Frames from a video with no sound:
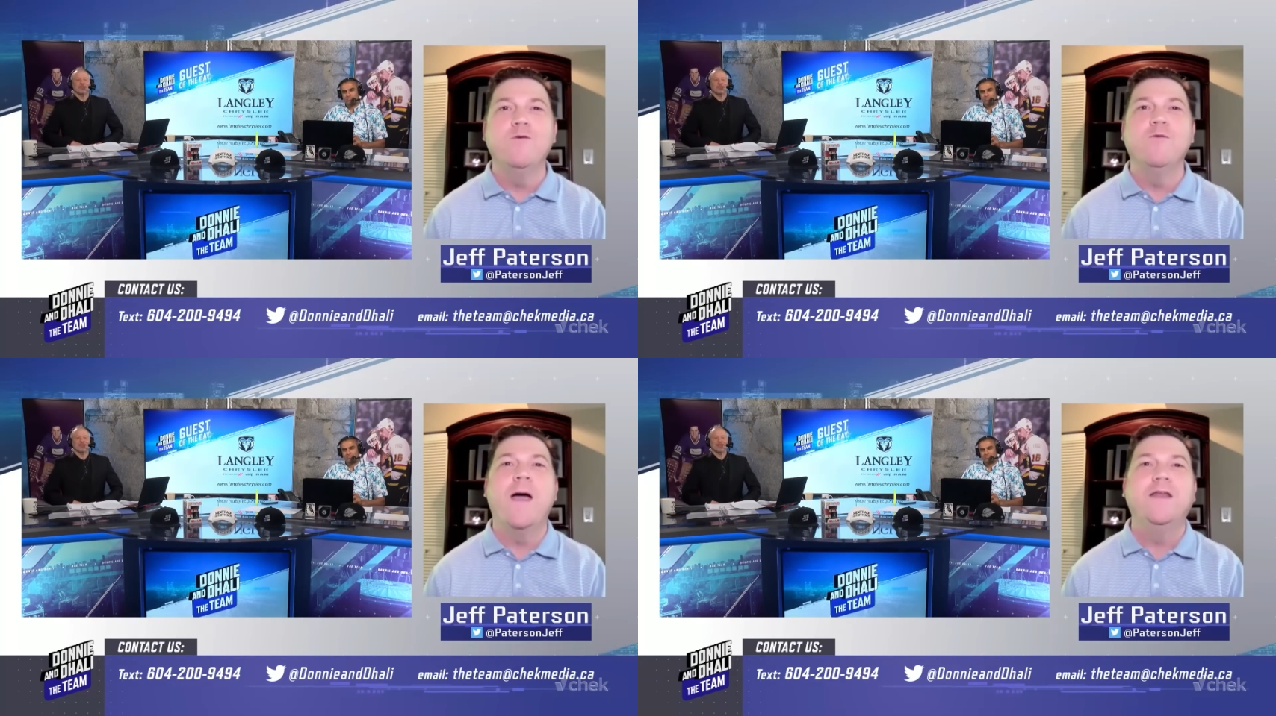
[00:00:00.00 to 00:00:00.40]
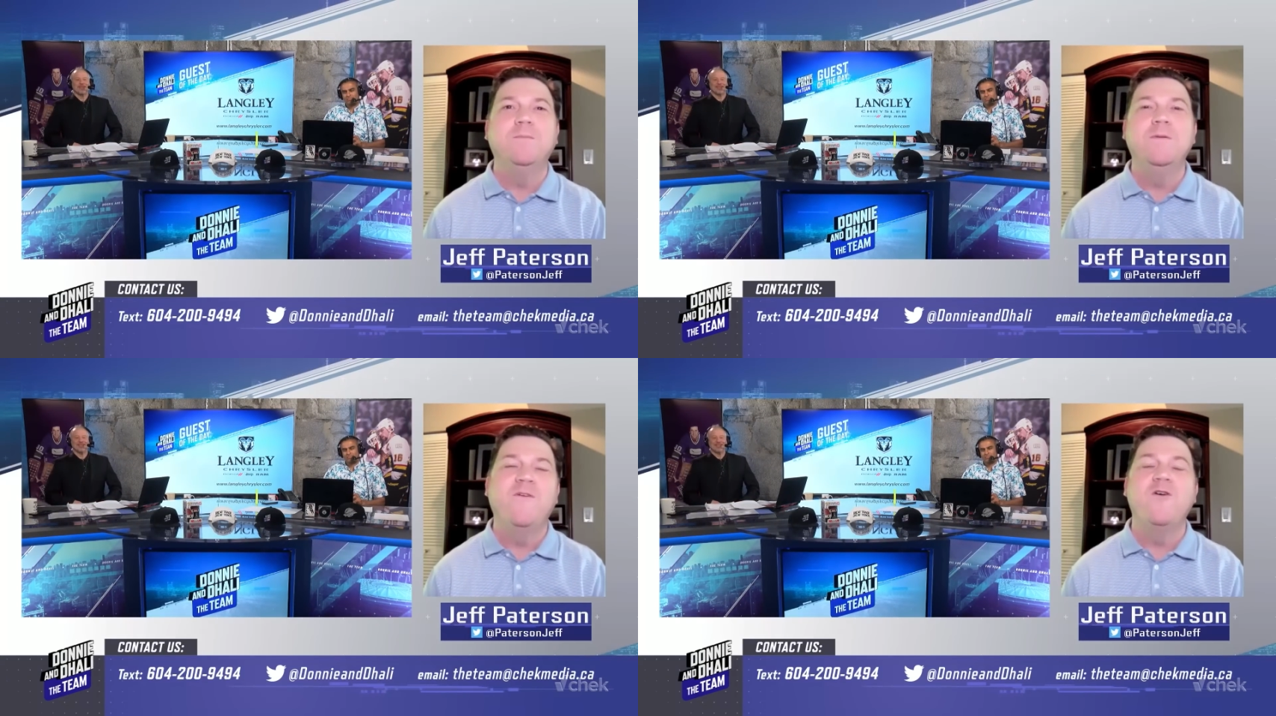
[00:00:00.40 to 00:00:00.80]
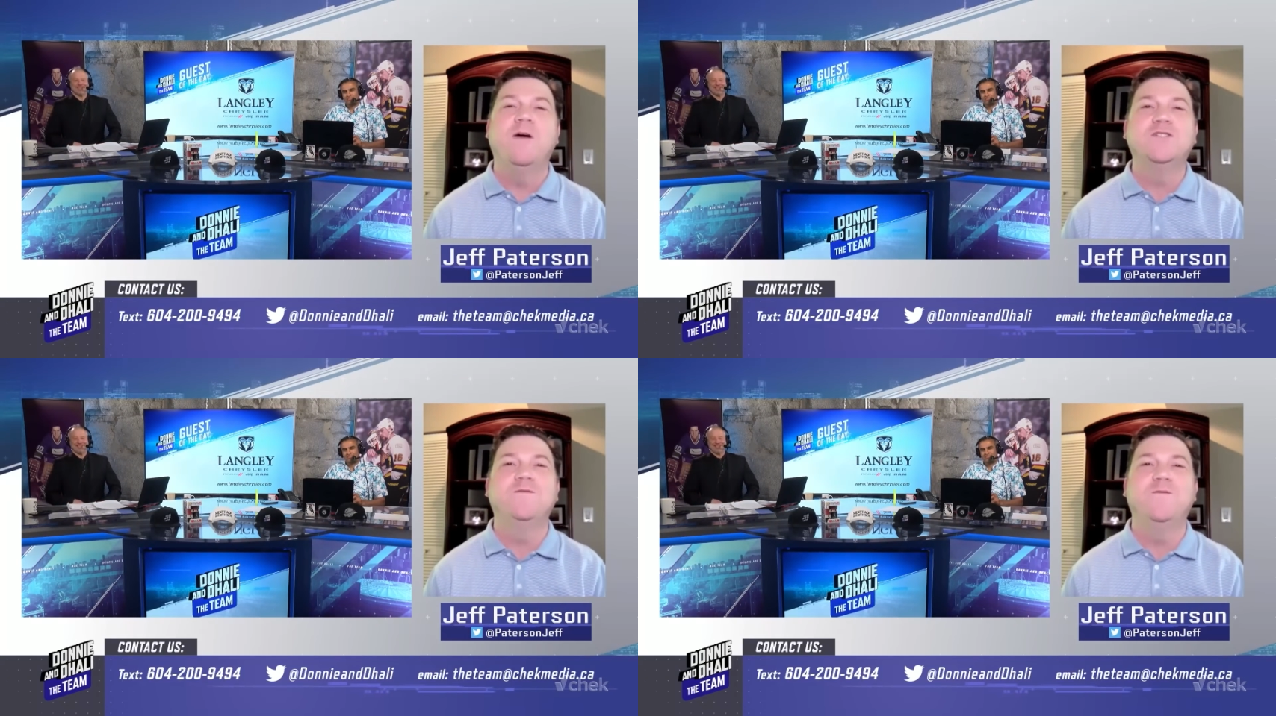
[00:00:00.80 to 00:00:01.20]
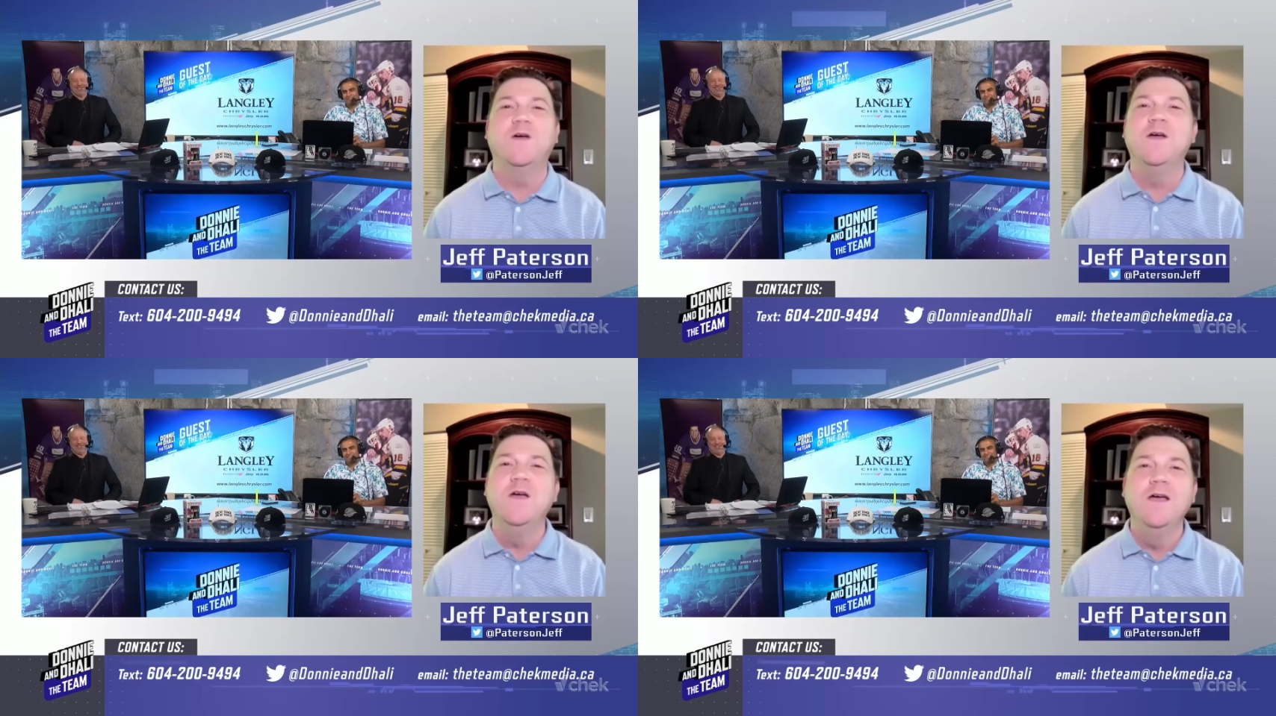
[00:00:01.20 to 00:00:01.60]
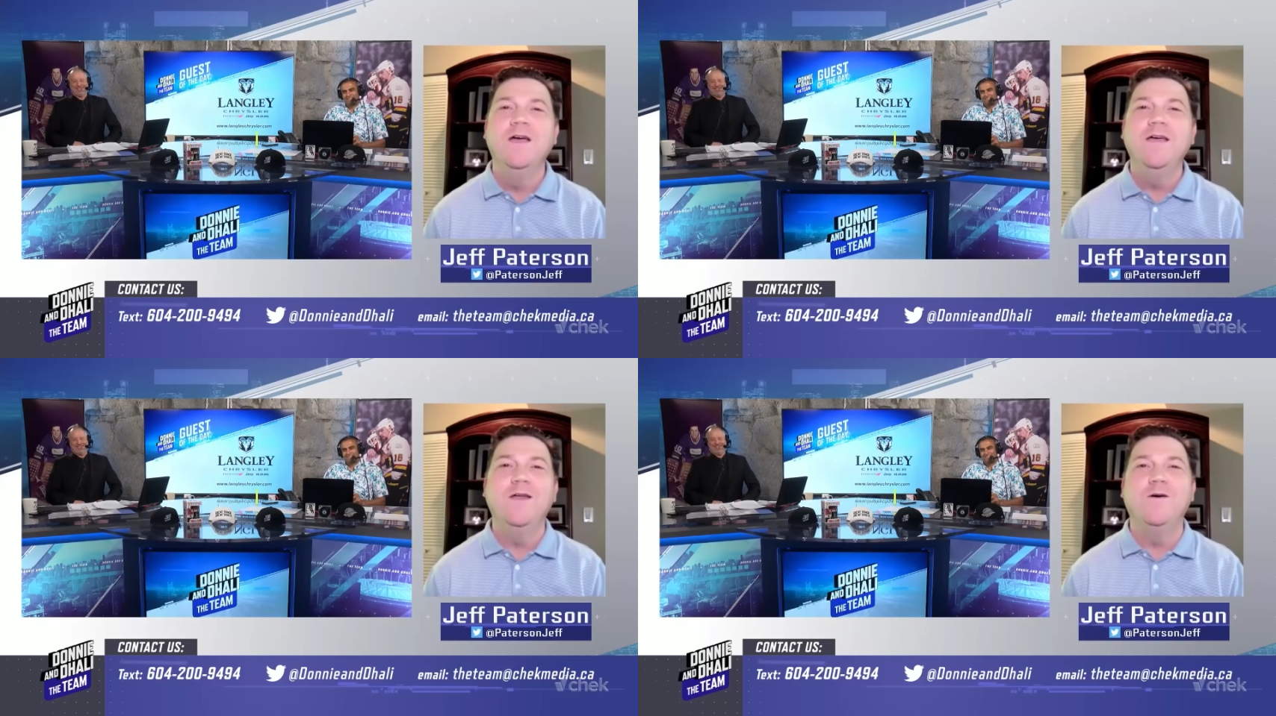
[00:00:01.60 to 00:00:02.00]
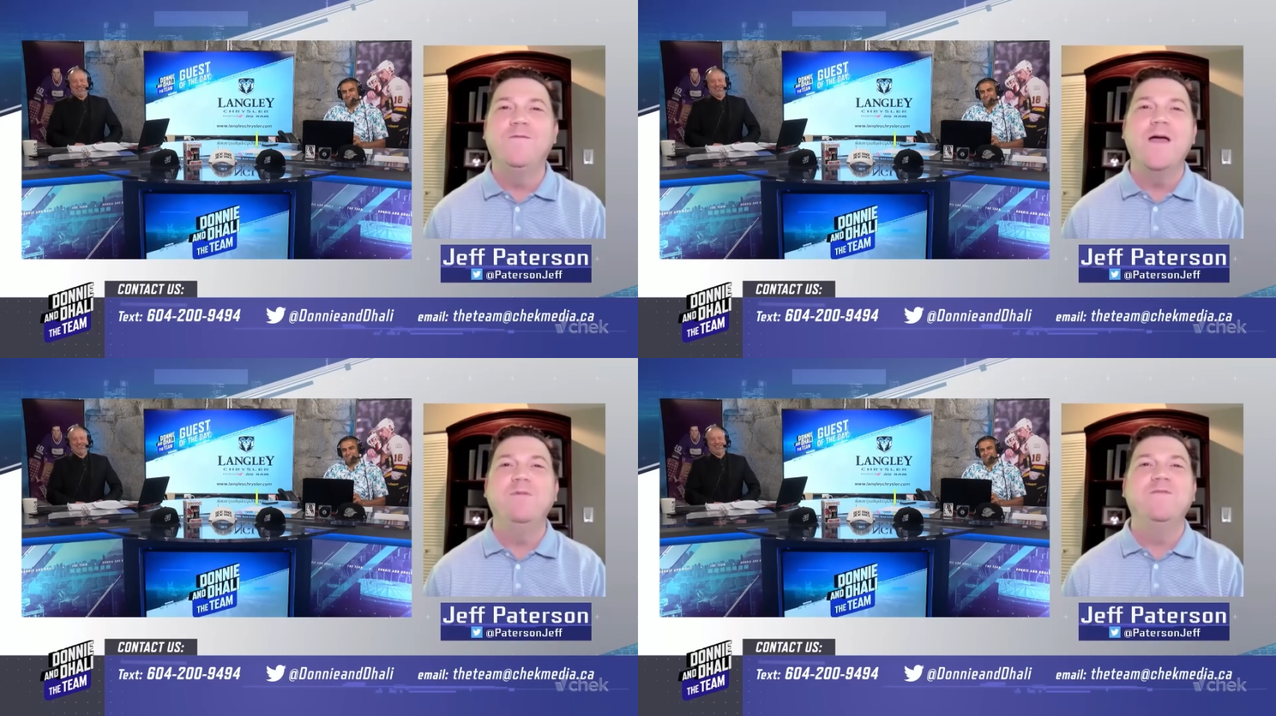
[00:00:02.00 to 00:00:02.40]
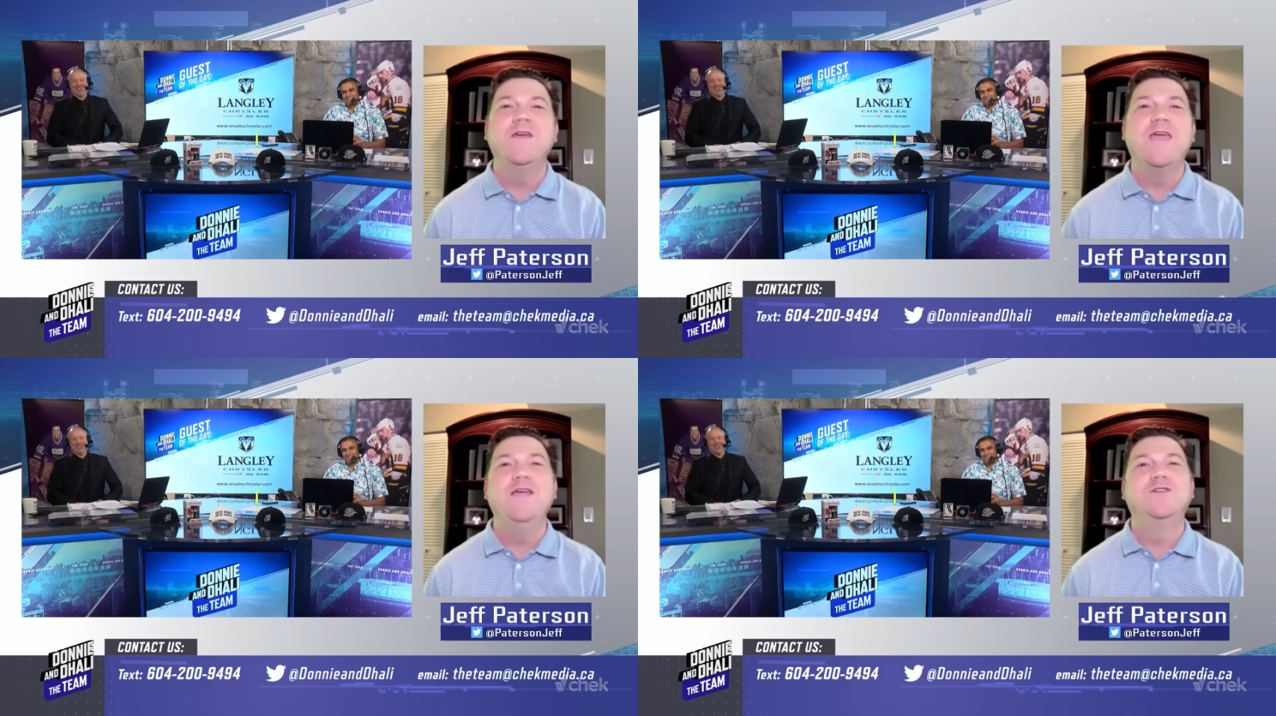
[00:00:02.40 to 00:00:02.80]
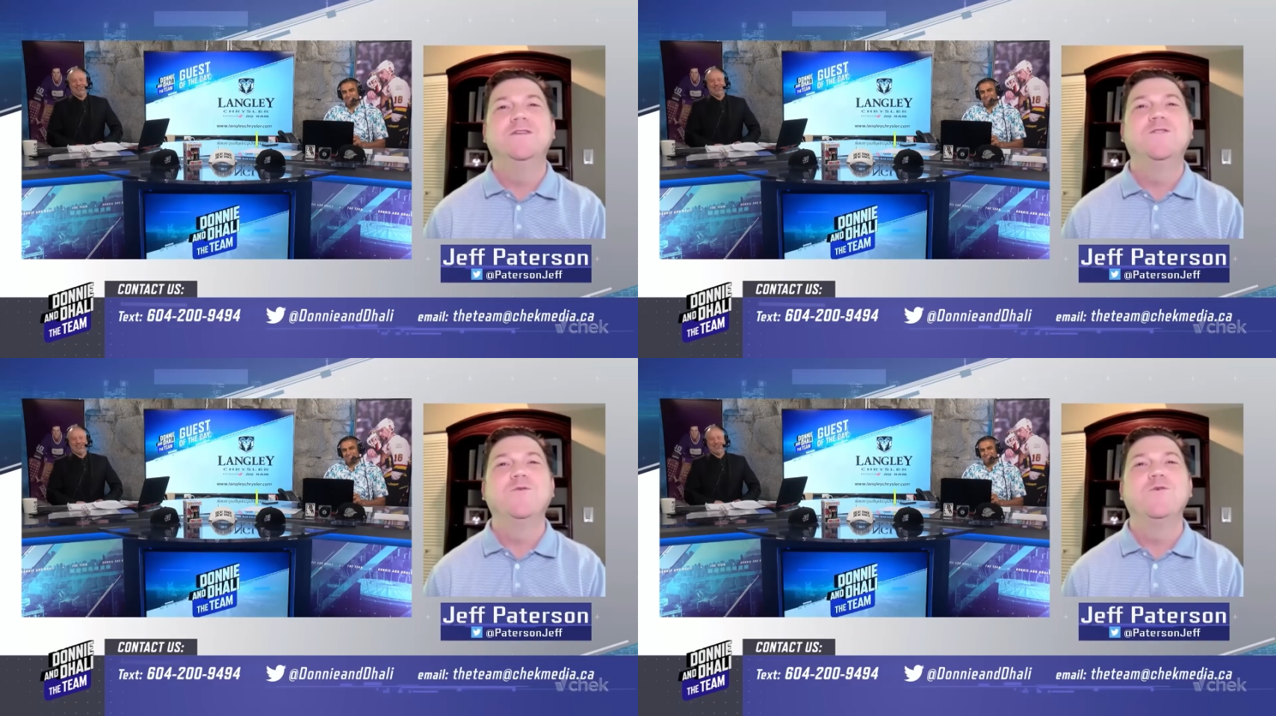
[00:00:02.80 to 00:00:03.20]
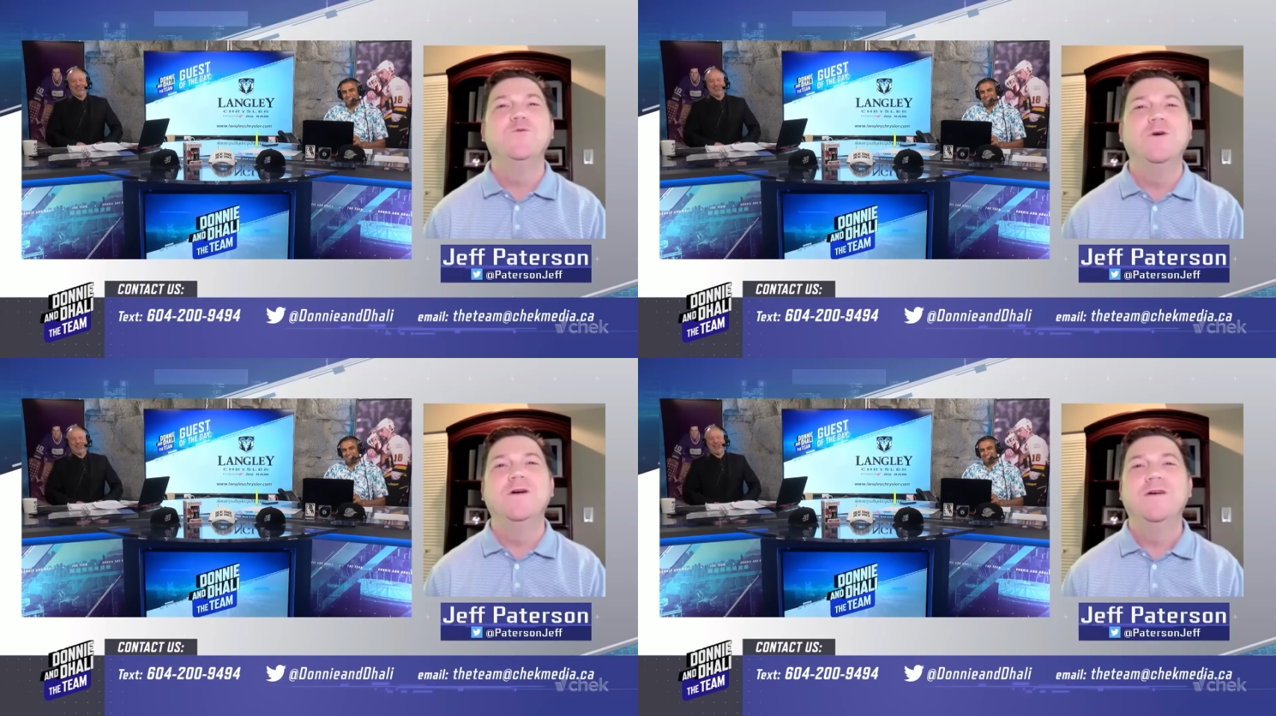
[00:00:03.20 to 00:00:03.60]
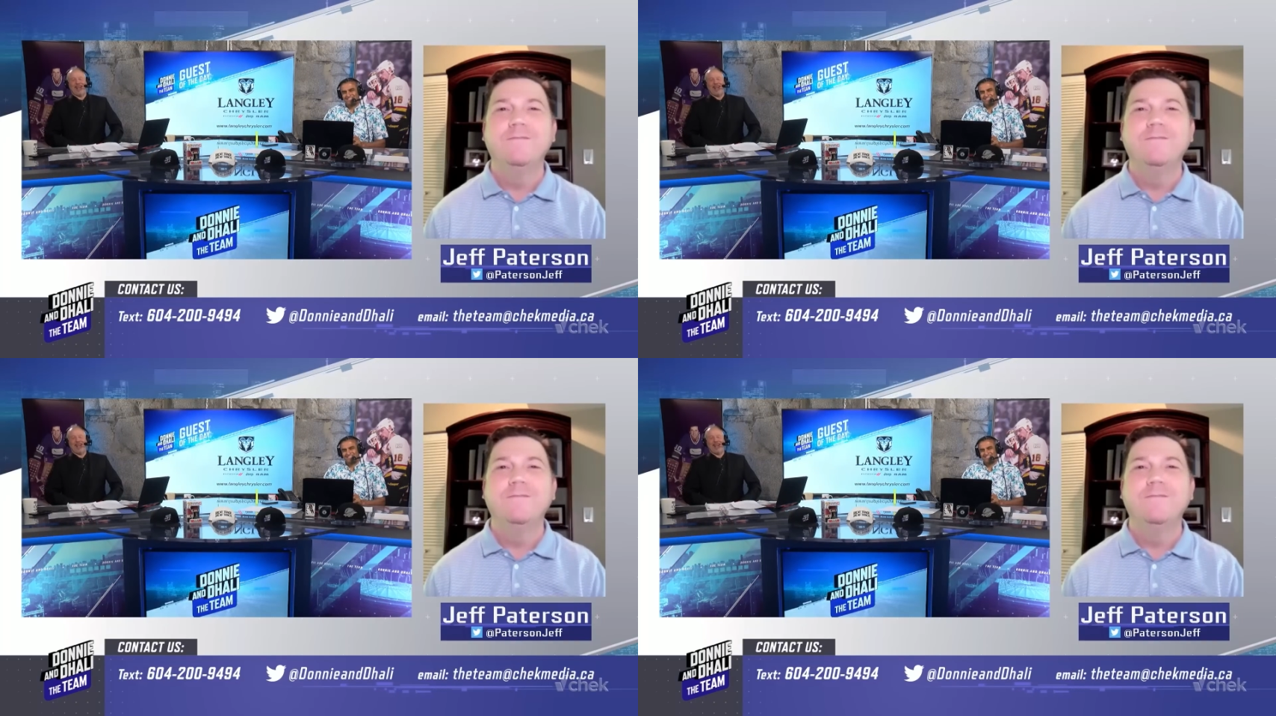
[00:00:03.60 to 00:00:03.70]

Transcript: It reminded me very much of you know, a family vacation through